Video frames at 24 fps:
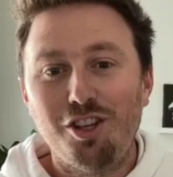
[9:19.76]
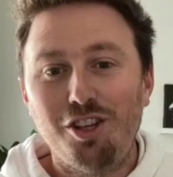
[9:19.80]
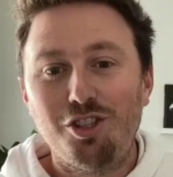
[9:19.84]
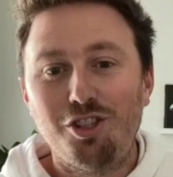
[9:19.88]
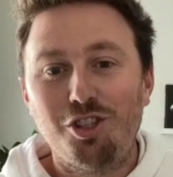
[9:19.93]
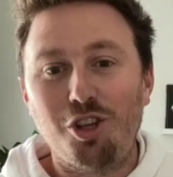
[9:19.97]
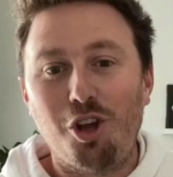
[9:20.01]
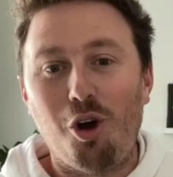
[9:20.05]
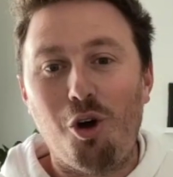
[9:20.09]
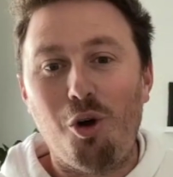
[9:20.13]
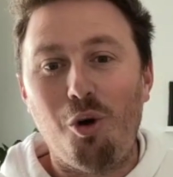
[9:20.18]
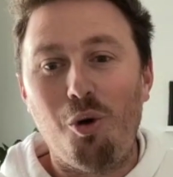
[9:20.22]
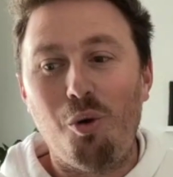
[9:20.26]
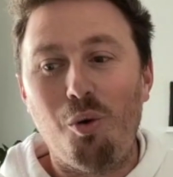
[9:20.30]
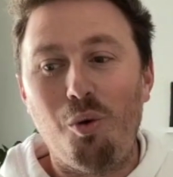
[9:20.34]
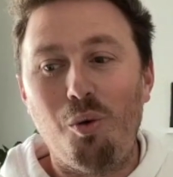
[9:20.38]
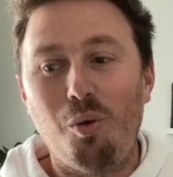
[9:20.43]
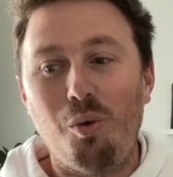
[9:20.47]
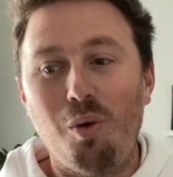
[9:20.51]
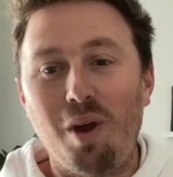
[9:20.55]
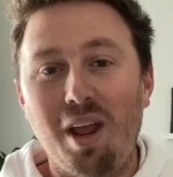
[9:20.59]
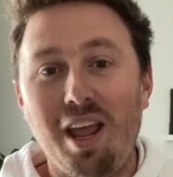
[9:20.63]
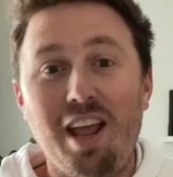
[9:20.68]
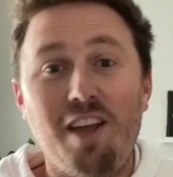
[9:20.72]
So
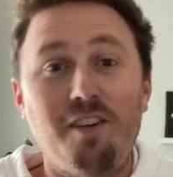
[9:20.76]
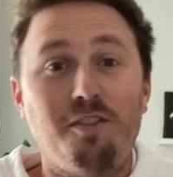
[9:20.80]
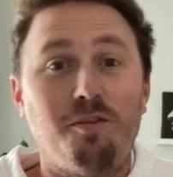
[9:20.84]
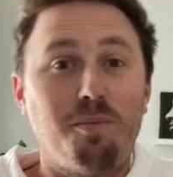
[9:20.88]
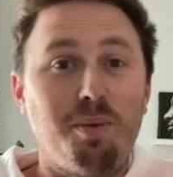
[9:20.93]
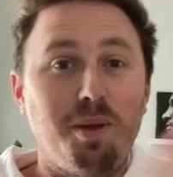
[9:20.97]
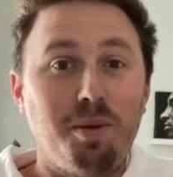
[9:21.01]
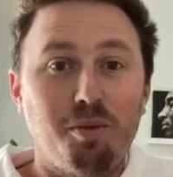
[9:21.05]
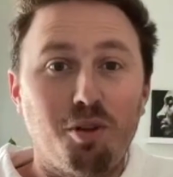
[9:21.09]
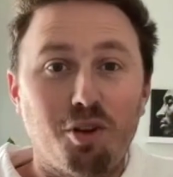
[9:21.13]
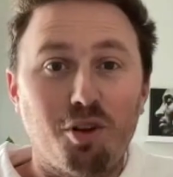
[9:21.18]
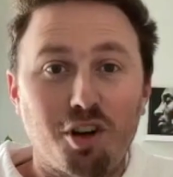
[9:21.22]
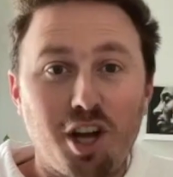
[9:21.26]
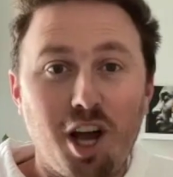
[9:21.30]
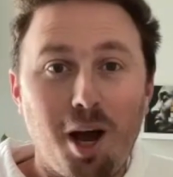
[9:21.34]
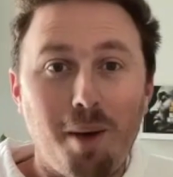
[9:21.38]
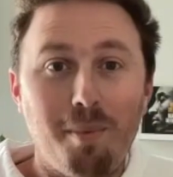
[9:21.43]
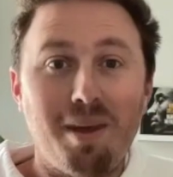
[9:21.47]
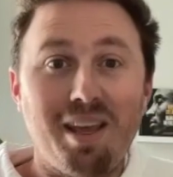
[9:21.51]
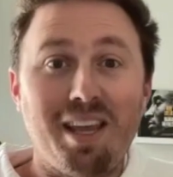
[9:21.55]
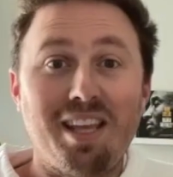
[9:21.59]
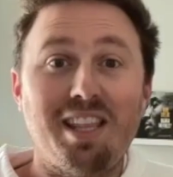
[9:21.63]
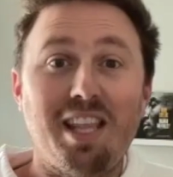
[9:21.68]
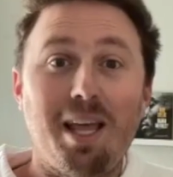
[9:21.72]
if people are
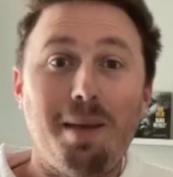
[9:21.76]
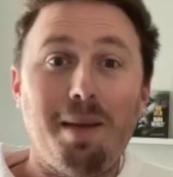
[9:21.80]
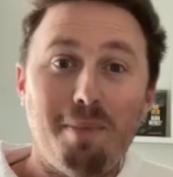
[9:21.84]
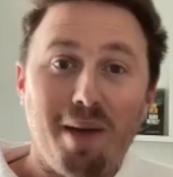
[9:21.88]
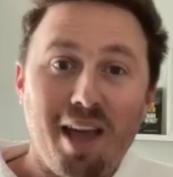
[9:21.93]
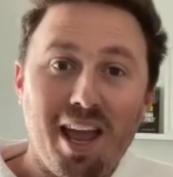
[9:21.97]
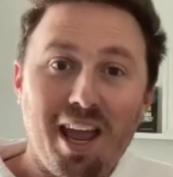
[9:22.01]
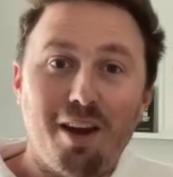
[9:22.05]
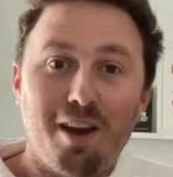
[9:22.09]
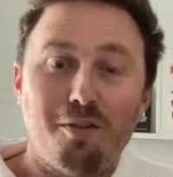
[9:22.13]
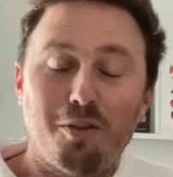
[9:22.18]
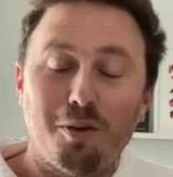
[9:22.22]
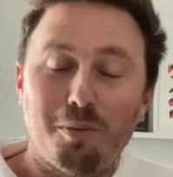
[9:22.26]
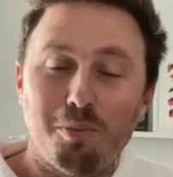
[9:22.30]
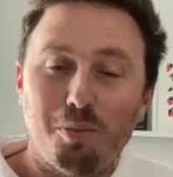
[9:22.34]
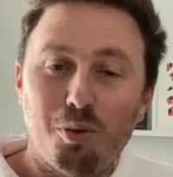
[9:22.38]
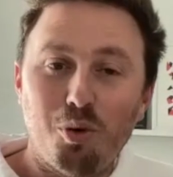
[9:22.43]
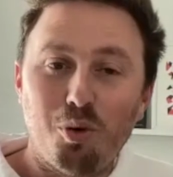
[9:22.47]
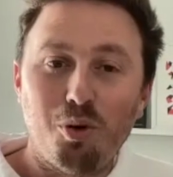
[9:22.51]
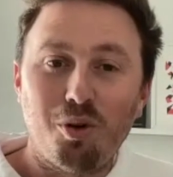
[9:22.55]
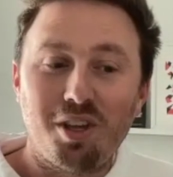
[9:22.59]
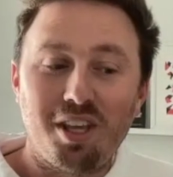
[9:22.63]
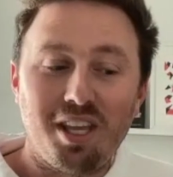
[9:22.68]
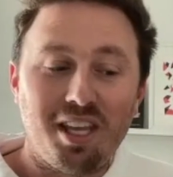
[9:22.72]
coming and they paid for
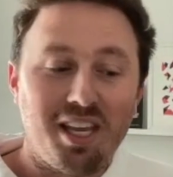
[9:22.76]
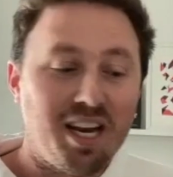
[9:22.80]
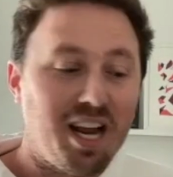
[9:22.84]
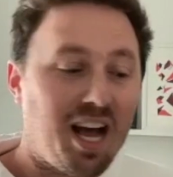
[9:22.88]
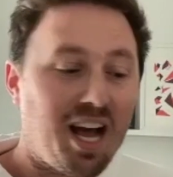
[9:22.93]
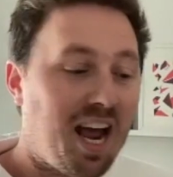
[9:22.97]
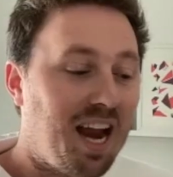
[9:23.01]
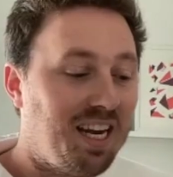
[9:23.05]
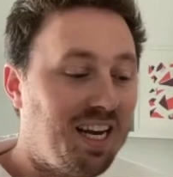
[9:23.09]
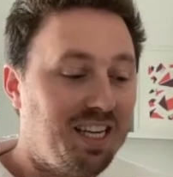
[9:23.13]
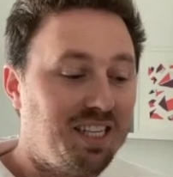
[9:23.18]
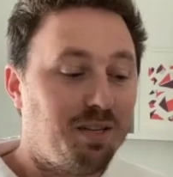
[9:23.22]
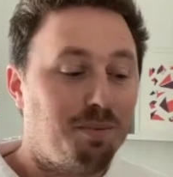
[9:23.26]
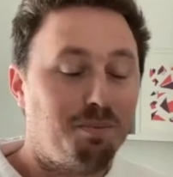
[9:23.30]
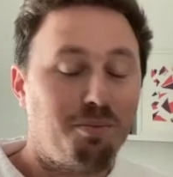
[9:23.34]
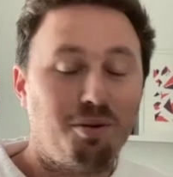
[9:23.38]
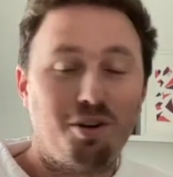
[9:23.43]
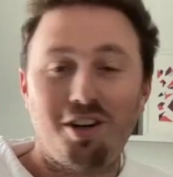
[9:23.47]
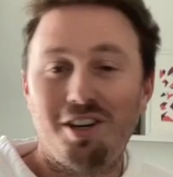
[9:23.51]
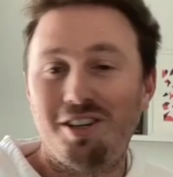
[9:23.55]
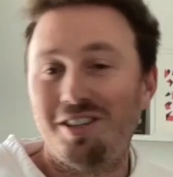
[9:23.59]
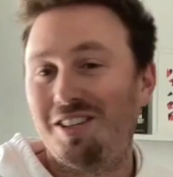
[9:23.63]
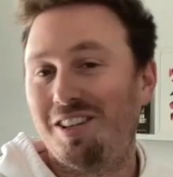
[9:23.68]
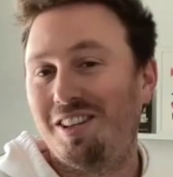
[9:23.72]
pool heat, I need to
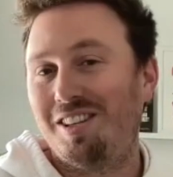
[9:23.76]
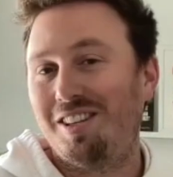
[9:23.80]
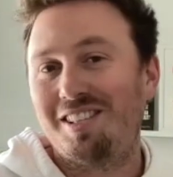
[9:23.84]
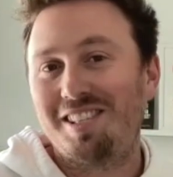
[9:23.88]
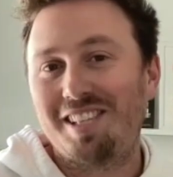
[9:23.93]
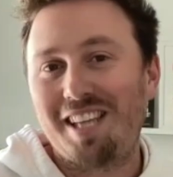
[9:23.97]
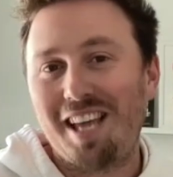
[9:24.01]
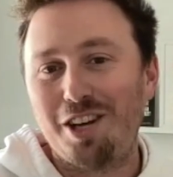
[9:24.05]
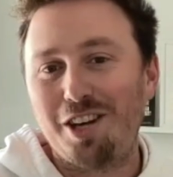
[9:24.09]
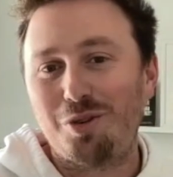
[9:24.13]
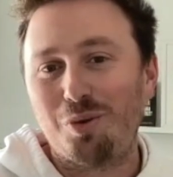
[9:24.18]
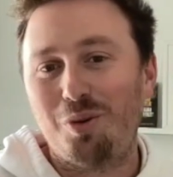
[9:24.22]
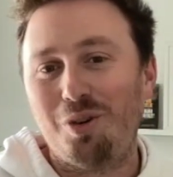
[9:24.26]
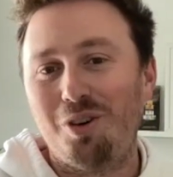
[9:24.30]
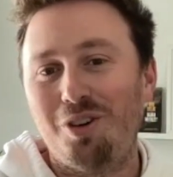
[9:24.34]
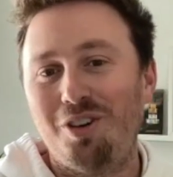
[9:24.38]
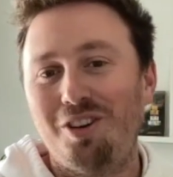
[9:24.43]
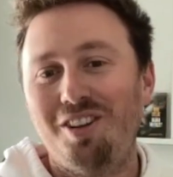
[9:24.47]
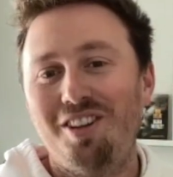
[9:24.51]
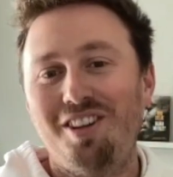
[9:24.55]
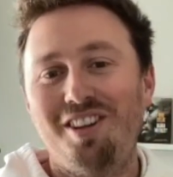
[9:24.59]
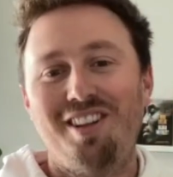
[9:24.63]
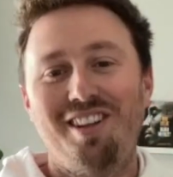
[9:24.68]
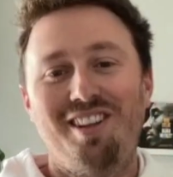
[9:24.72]
put into the
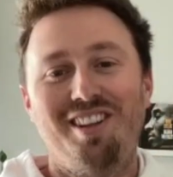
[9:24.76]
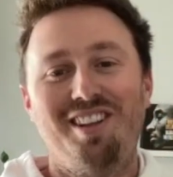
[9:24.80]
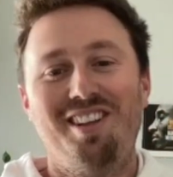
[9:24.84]
schedule,